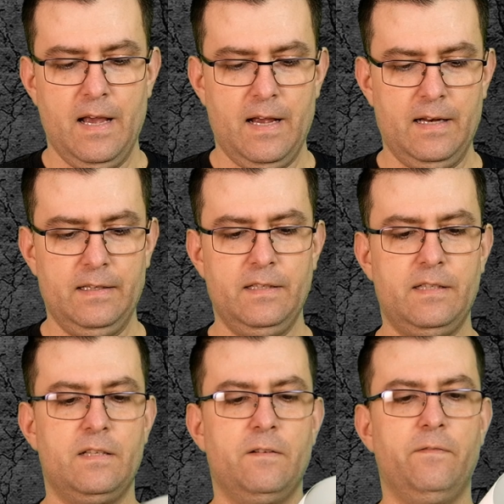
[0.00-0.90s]
and this
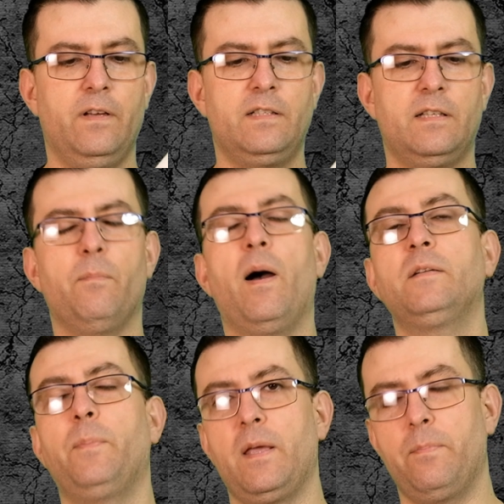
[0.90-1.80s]
is a, it's a matte
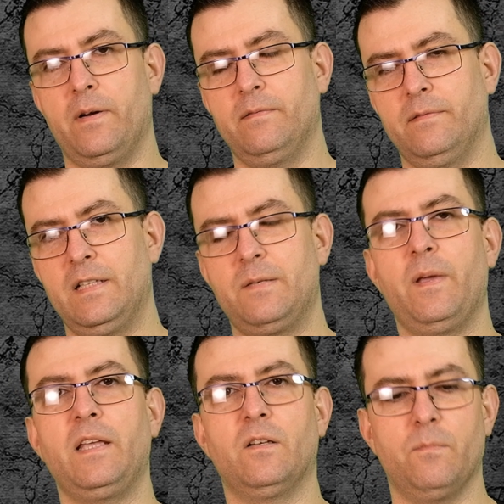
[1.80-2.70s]
paper it's
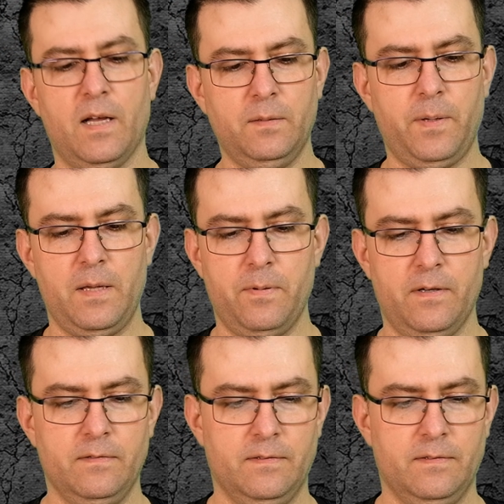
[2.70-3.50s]
made on matte paper